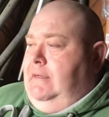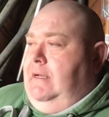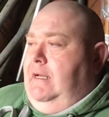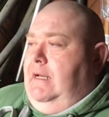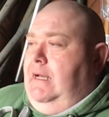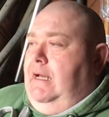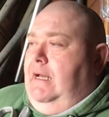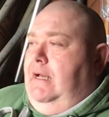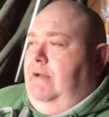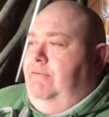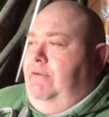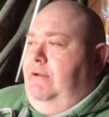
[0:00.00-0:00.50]

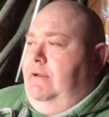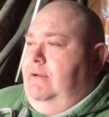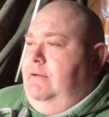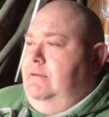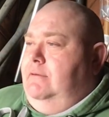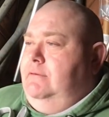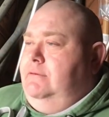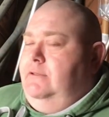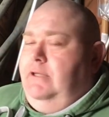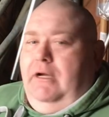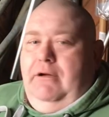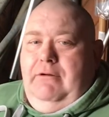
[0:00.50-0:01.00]
out of it,
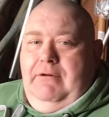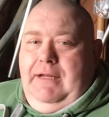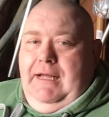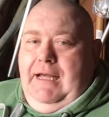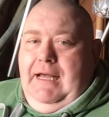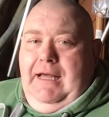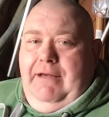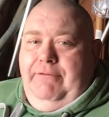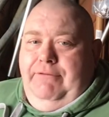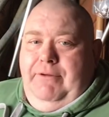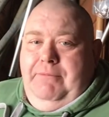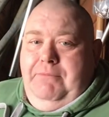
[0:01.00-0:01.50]
totally
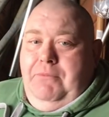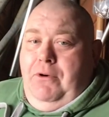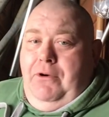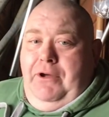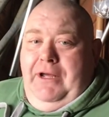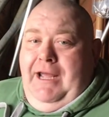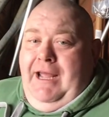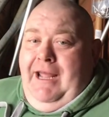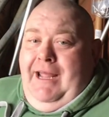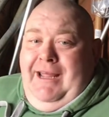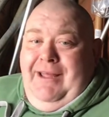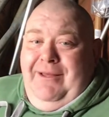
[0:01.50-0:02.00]
out of it,
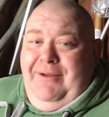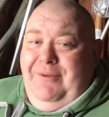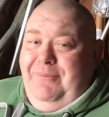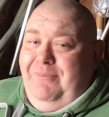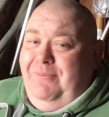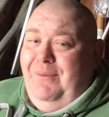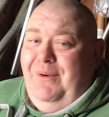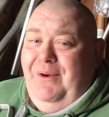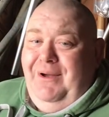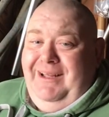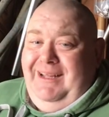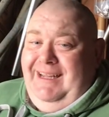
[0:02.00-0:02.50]

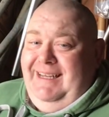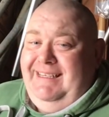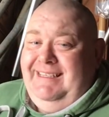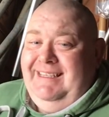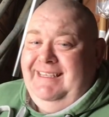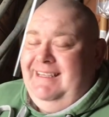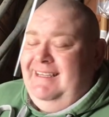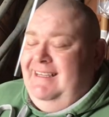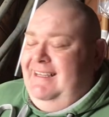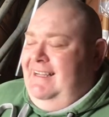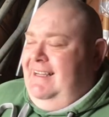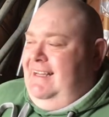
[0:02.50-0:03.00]
my
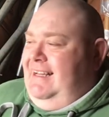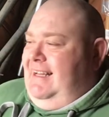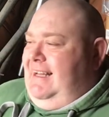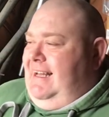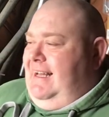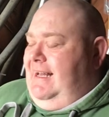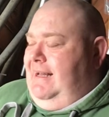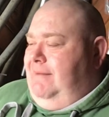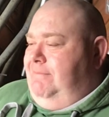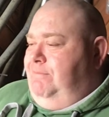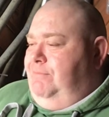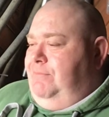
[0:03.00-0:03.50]

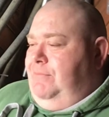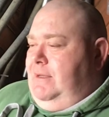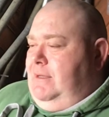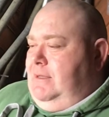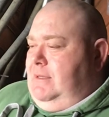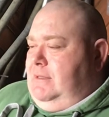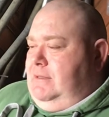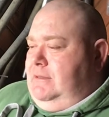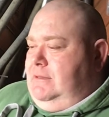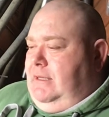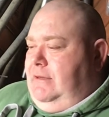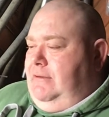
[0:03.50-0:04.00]
head.
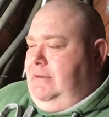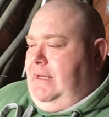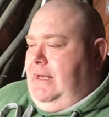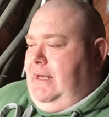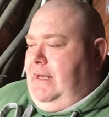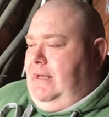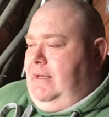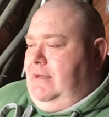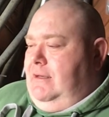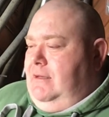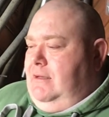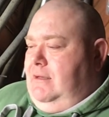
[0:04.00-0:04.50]
So
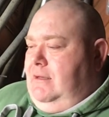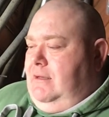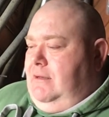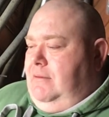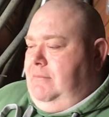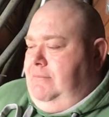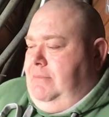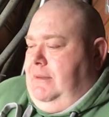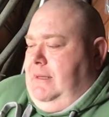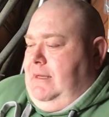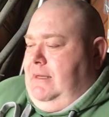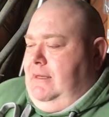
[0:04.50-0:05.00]
yeah,
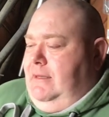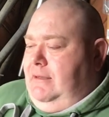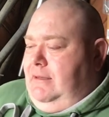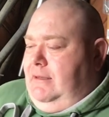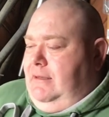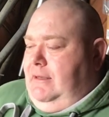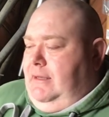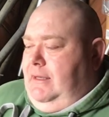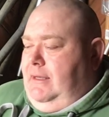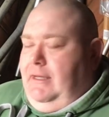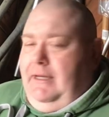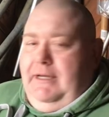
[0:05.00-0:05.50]
but
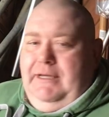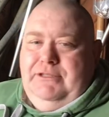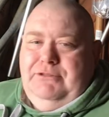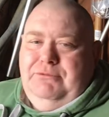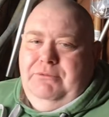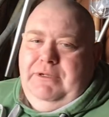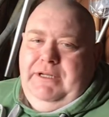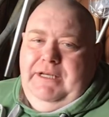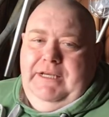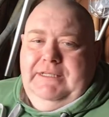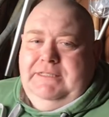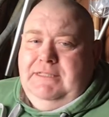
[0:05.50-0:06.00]
it is
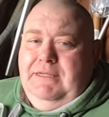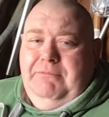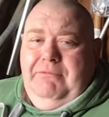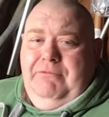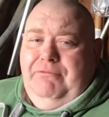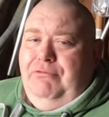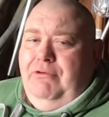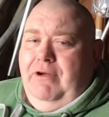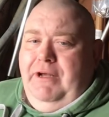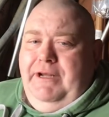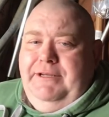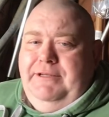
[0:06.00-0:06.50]
what it is, I'm
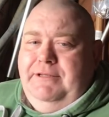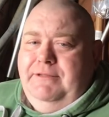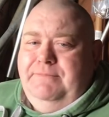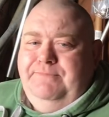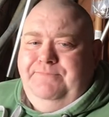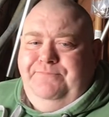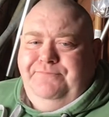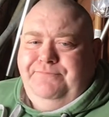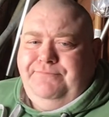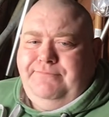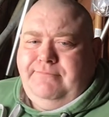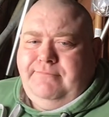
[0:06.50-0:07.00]
afraid.
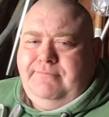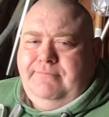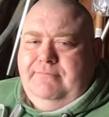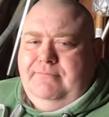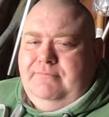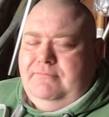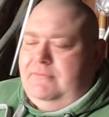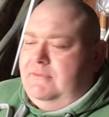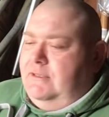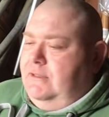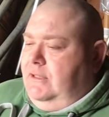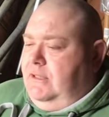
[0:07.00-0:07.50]

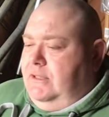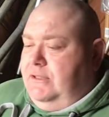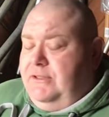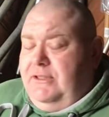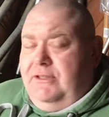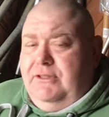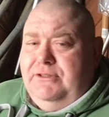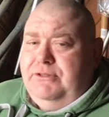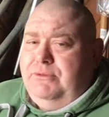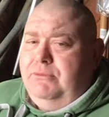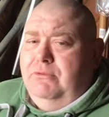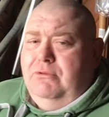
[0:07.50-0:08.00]
As
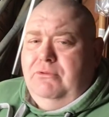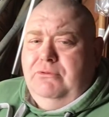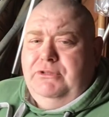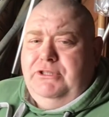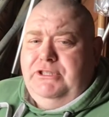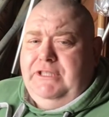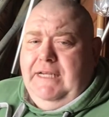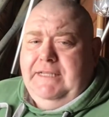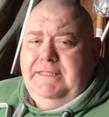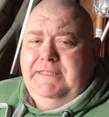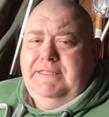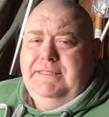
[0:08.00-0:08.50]
long as we're all
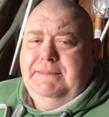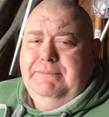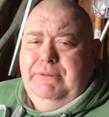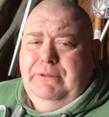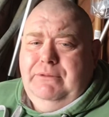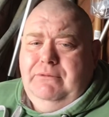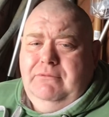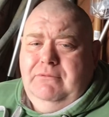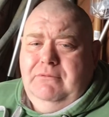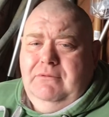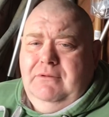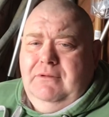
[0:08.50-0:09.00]

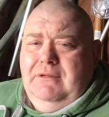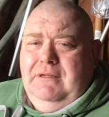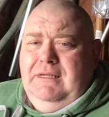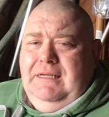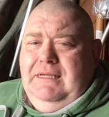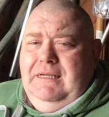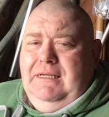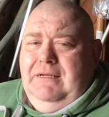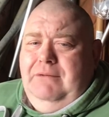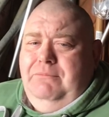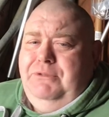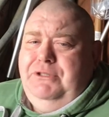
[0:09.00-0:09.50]
sensible
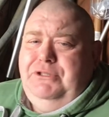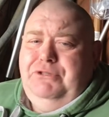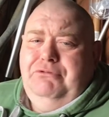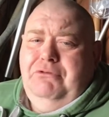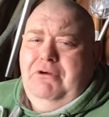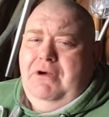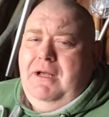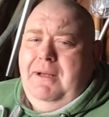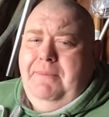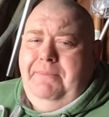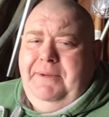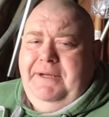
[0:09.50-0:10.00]
and we
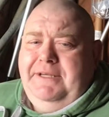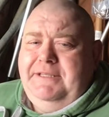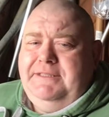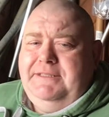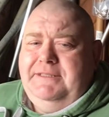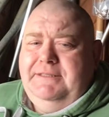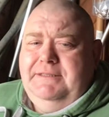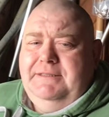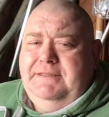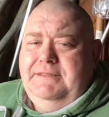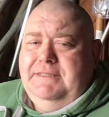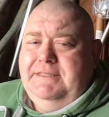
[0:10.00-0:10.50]
try our
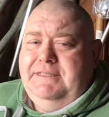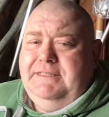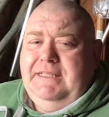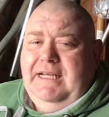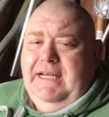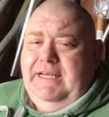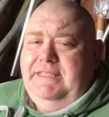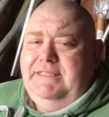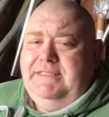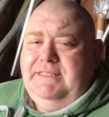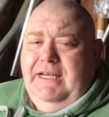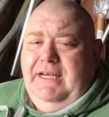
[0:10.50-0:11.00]
best to
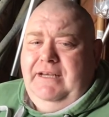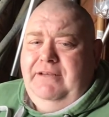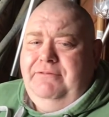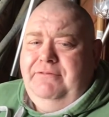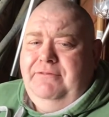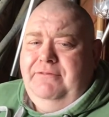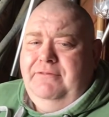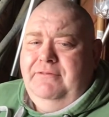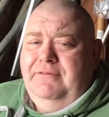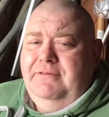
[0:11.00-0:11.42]
stay safe.